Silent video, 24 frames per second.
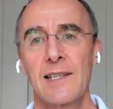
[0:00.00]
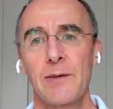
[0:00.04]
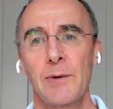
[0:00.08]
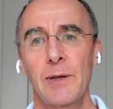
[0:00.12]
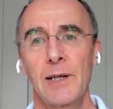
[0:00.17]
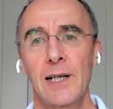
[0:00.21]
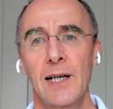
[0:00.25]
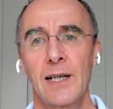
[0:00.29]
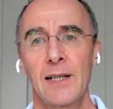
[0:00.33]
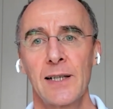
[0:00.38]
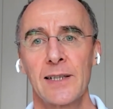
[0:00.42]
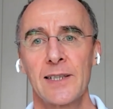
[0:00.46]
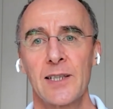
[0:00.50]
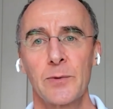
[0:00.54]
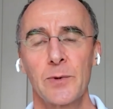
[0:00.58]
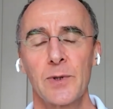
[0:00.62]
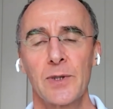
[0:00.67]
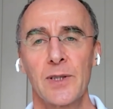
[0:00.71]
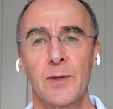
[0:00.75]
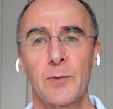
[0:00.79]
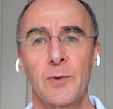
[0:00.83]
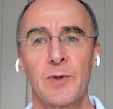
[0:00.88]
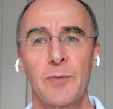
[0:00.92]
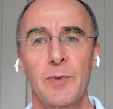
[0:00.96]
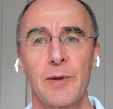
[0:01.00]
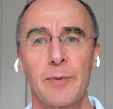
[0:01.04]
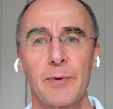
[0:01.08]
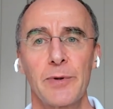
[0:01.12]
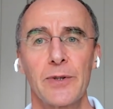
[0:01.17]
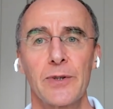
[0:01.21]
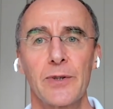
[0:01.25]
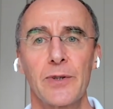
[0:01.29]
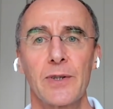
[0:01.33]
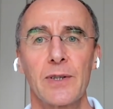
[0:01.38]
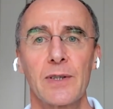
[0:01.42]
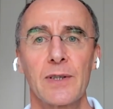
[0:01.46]
So I, I like to work with
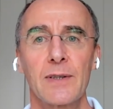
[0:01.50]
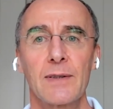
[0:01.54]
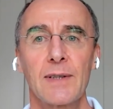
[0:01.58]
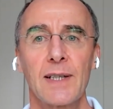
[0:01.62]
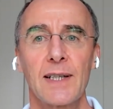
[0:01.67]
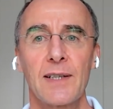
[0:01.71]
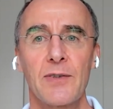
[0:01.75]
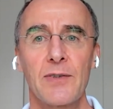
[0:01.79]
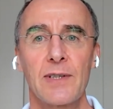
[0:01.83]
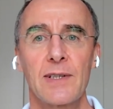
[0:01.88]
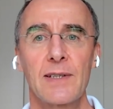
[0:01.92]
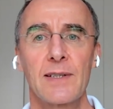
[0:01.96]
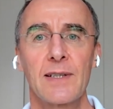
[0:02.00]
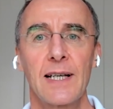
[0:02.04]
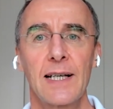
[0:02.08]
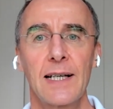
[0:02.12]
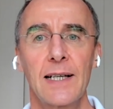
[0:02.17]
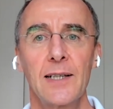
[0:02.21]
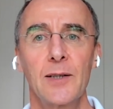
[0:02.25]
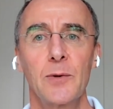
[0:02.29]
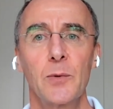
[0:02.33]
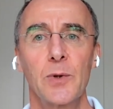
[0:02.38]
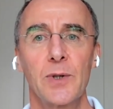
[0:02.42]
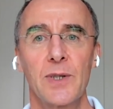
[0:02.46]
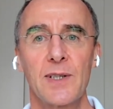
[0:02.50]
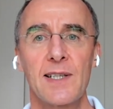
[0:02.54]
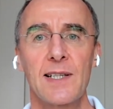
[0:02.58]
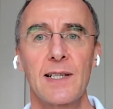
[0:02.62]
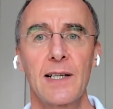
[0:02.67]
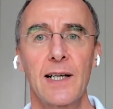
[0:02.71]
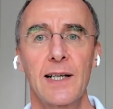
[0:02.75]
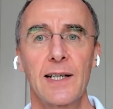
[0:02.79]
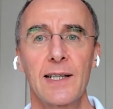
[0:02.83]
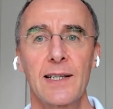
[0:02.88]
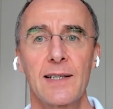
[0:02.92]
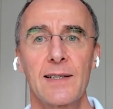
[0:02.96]
people who can actually tell what
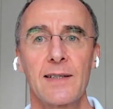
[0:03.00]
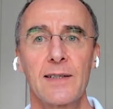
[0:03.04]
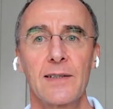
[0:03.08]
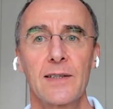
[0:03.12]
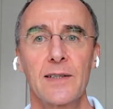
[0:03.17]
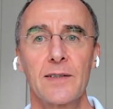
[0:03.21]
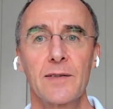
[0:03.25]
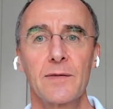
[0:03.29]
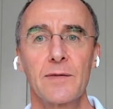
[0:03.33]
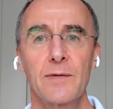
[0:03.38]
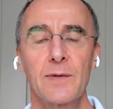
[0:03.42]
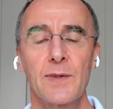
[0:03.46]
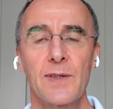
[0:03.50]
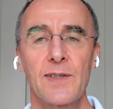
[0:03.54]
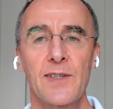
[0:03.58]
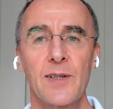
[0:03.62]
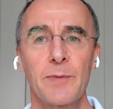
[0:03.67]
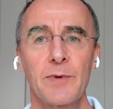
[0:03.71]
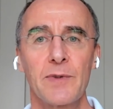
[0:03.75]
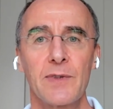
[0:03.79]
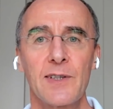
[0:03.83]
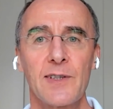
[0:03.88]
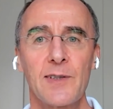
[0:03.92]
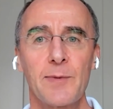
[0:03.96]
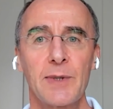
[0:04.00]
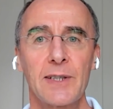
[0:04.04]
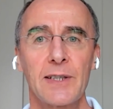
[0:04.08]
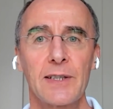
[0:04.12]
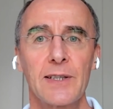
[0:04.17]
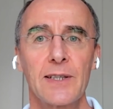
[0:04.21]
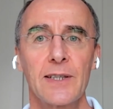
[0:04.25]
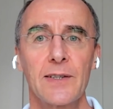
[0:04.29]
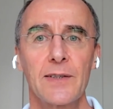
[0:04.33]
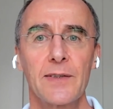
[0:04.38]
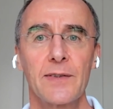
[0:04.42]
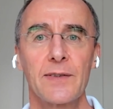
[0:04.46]
it's like to live with some of these
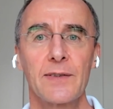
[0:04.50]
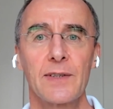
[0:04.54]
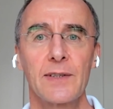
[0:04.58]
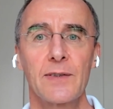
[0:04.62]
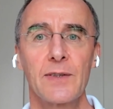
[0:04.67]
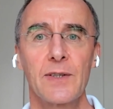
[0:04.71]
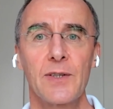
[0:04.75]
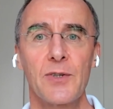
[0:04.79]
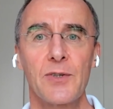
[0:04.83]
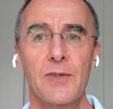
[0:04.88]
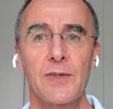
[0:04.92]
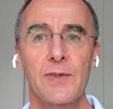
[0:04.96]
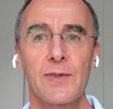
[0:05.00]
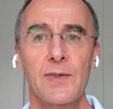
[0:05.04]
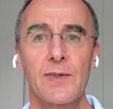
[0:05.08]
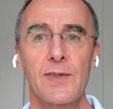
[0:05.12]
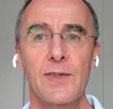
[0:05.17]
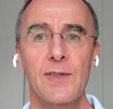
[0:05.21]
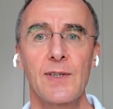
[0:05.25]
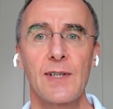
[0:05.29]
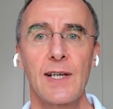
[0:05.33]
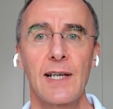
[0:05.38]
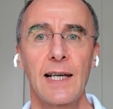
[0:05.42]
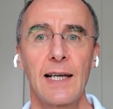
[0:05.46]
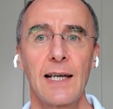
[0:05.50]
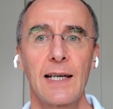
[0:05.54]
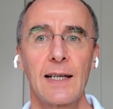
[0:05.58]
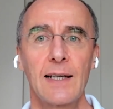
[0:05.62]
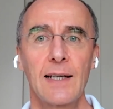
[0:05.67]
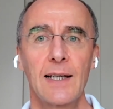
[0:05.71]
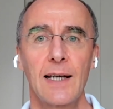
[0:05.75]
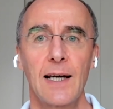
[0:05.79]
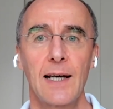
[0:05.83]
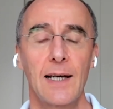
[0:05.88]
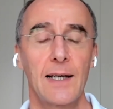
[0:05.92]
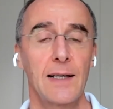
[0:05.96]
mental health conditions
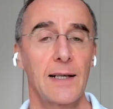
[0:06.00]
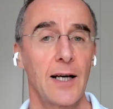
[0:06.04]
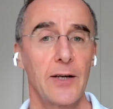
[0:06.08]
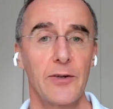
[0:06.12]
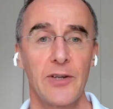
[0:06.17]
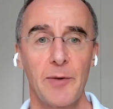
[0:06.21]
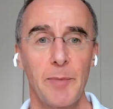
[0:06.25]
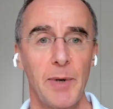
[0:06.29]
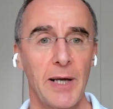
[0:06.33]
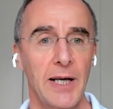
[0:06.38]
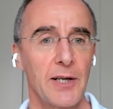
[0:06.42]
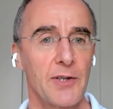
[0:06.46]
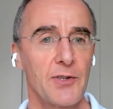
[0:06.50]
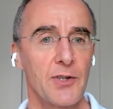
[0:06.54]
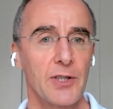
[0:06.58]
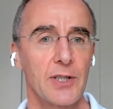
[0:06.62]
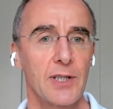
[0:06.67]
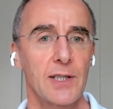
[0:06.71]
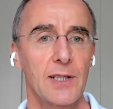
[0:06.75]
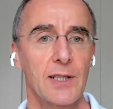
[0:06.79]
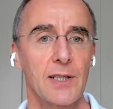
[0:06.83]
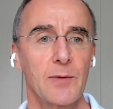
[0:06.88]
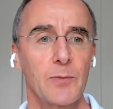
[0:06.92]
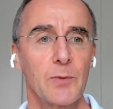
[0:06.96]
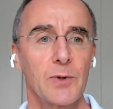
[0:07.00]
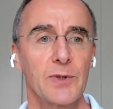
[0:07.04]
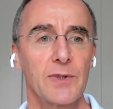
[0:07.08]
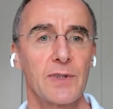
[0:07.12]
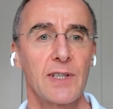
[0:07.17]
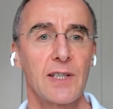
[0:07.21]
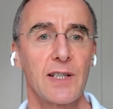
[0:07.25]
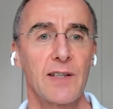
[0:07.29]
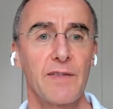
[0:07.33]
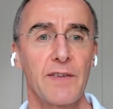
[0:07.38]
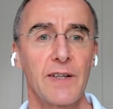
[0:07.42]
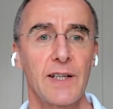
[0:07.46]
and how they manage it and
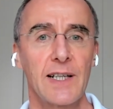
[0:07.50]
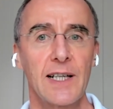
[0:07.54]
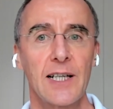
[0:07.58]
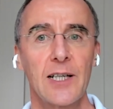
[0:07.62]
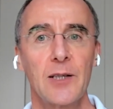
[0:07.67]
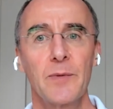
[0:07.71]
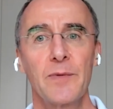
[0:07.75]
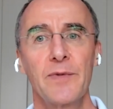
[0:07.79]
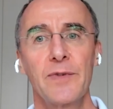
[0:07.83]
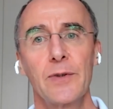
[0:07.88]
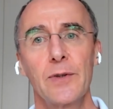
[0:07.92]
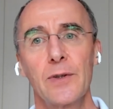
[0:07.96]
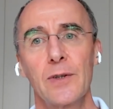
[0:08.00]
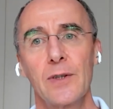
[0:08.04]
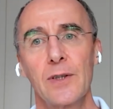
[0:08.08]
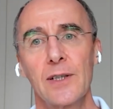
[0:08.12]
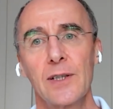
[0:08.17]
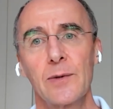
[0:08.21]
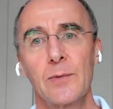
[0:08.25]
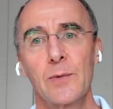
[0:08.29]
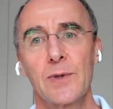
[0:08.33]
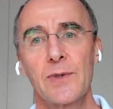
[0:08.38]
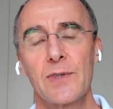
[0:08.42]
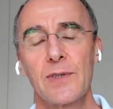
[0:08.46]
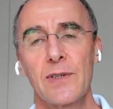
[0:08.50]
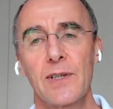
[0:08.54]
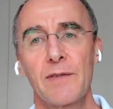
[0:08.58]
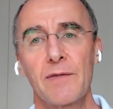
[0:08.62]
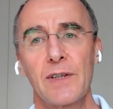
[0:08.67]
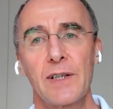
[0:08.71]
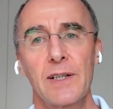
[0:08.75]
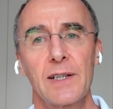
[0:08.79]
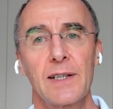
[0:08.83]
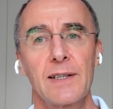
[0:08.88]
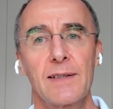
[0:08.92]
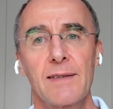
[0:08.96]
what do they find helpful and what do
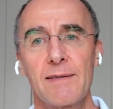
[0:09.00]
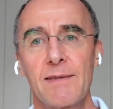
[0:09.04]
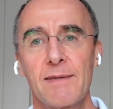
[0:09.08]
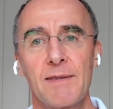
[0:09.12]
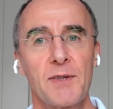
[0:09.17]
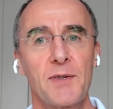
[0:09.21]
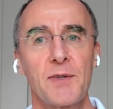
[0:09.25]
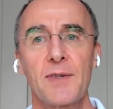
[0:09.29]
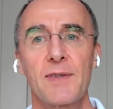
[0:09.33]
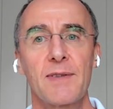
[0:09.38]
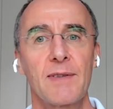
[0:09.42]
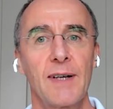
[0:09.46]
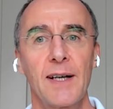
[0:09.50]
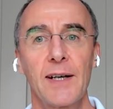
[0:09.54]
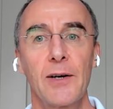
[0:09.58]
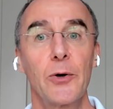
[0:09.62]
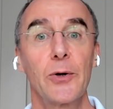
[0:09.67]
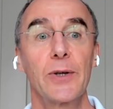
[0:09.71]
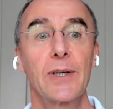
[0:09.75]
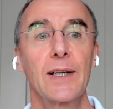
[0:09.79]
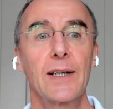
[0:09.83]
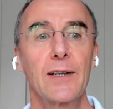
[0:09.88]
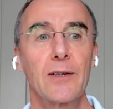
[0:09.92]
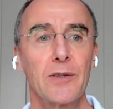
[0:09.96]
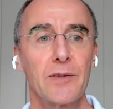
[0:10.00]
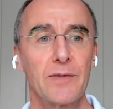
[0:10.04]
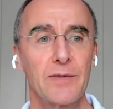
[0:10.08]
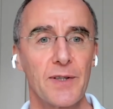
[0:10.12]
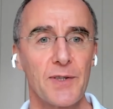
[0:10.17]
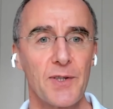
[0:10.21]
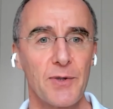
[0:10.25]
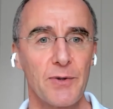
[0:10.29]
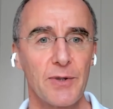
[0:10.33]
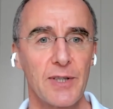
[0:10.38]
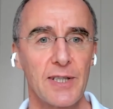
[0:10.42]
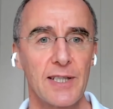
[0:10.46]
they find just annoying or
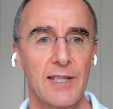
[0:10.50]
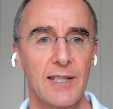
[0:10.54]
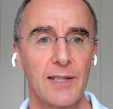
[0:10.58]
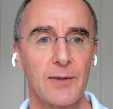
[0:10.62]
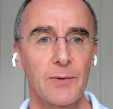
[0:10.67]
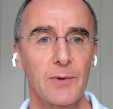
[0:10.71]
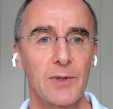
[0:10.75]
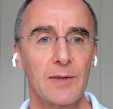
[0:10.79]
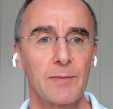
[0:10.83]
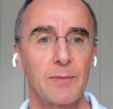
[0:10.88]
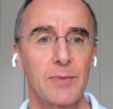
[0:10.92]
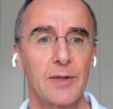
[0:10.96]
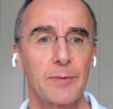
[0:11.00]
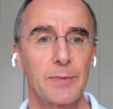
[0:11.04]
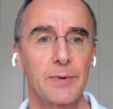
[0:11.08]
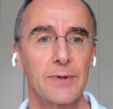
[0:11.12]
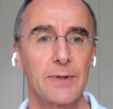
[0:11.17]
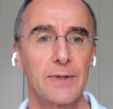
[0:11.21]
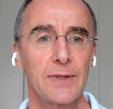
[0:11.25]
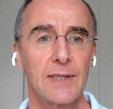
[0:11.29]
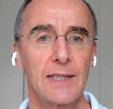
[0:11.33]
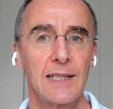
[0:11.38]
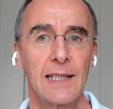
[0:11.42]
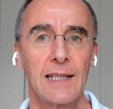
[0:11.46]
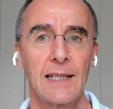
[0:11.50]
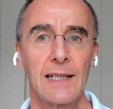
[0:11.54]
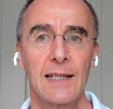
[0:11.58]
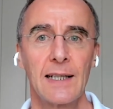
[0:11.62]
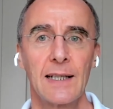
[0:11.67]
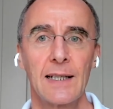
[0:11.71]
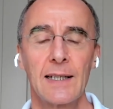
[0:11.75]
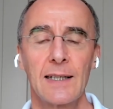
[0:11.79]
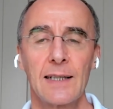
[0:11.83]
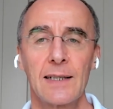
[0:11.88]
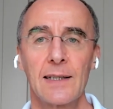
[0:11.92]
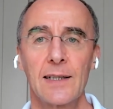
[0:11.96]
frustrating when people
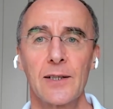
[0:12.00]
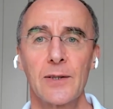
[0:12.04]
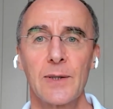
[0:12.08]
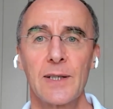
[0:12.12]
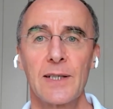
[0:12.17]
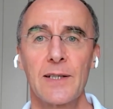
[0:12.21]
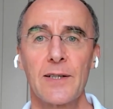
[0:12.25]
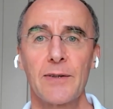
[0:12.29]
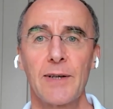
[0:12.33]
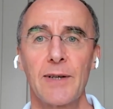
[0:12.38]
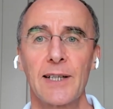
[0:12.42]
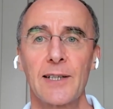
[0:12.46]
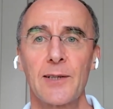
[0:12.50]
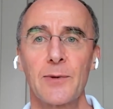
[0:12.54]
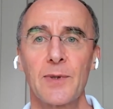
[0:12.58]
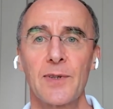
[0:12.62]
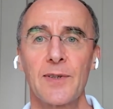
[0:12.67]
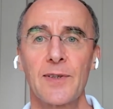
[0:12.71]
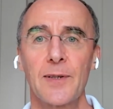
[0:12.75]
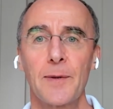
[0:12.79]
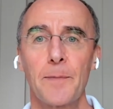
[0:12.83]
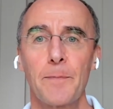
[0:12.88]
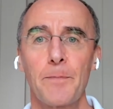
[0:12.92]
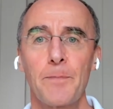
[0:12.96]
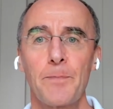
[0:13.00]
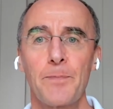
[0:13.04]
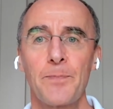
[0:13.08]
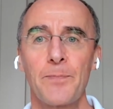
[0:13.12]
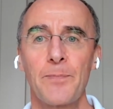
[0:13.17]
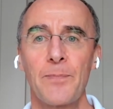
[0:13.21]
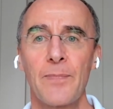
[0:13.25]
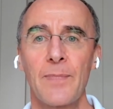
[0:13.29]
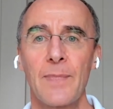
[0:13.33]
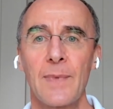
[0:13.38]
you know, interact with them.